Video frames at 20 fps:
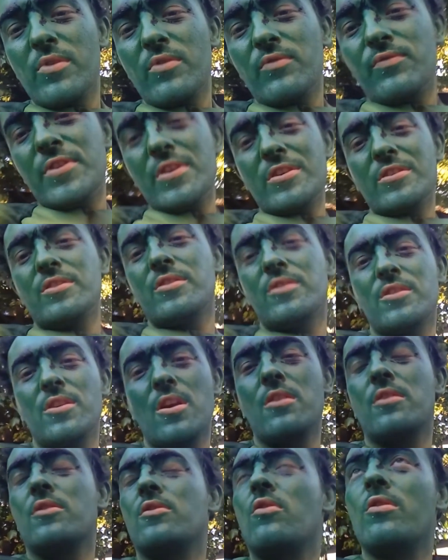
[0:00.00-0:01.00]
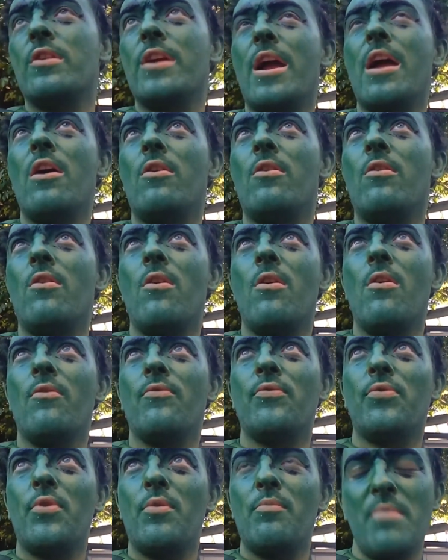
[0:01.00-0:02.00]
we've just got out of
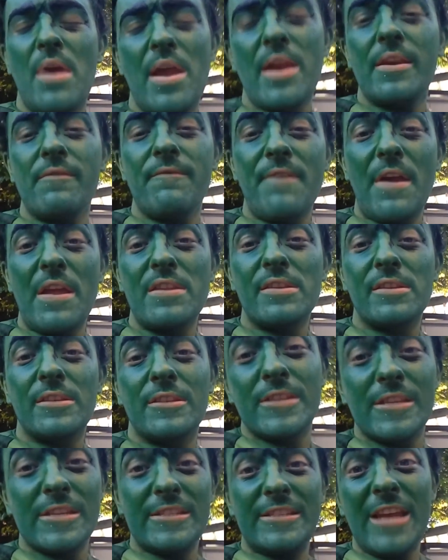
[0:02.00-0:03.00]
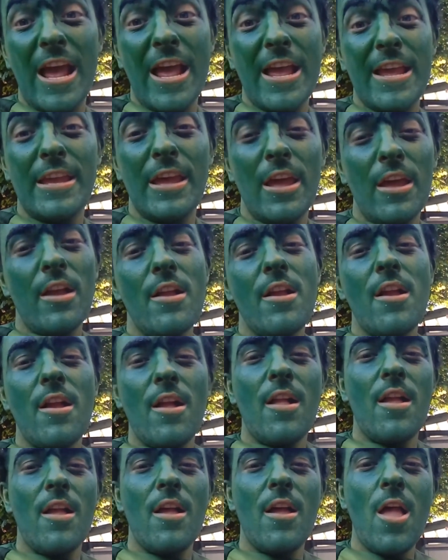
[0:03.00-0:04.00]
the main event today,
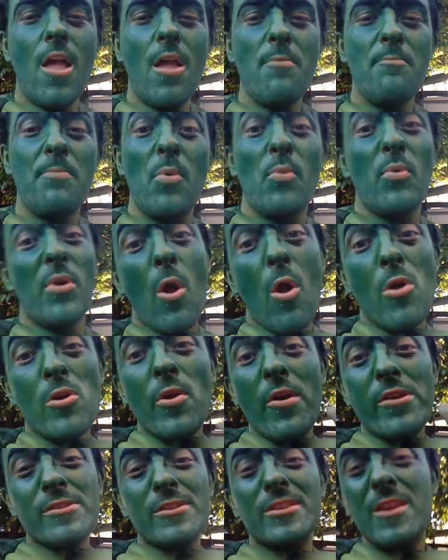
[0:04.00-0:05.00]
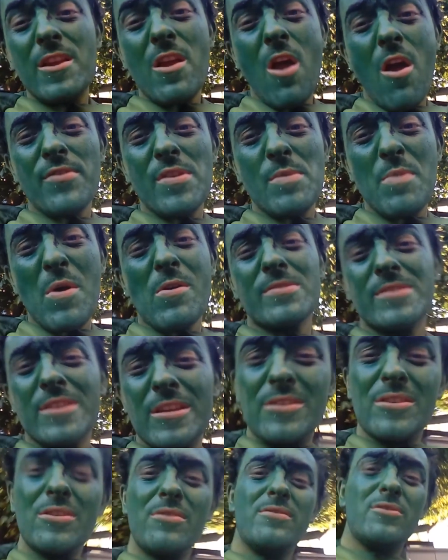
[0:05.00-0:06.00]
uh, but we are going to the after party,
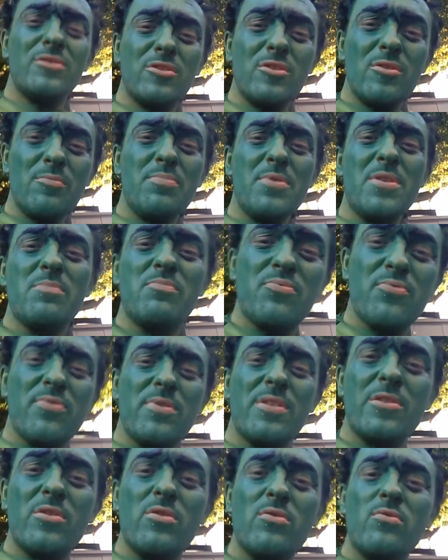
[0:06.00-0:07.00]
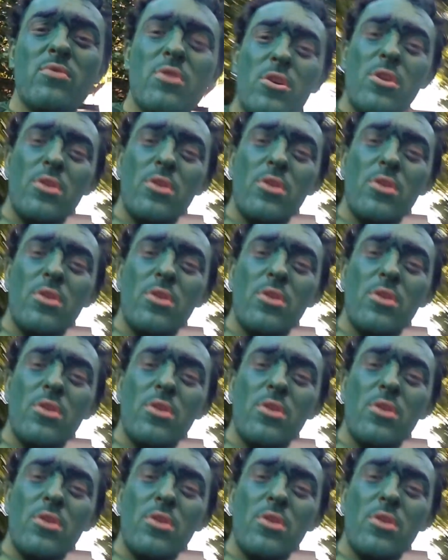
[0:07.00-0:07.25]
so it should be pretty cool.